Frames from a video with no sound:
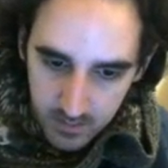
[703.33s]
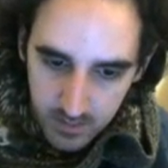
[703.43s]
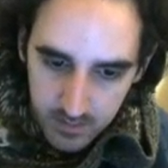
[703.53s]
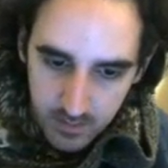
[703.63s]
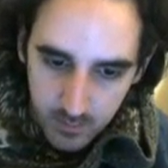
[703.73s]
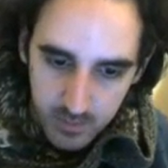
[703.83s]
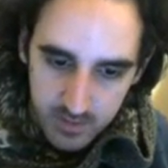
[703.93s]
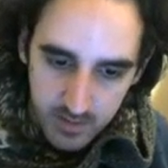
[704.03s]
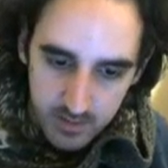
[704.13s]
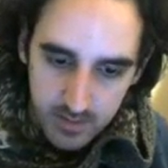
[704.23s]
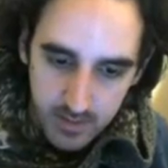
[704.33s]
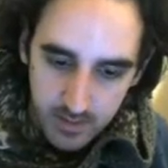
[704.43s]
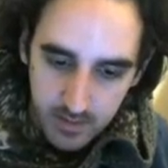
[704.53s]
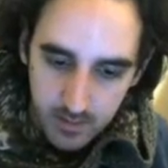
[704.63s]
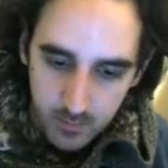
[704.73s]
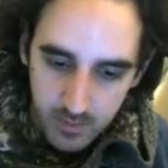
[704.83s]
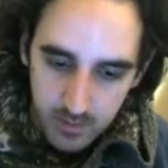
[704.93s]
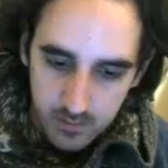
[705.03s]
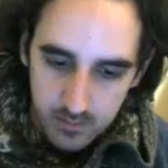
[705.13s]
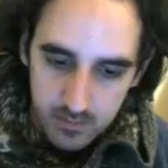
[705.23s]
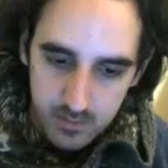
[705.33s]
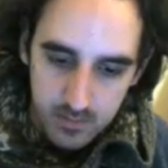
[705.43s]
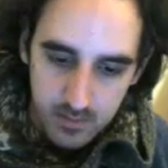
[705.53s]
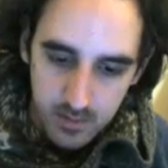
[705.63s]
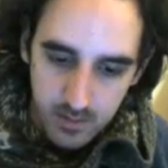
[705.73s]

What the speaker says: And then we take that and we use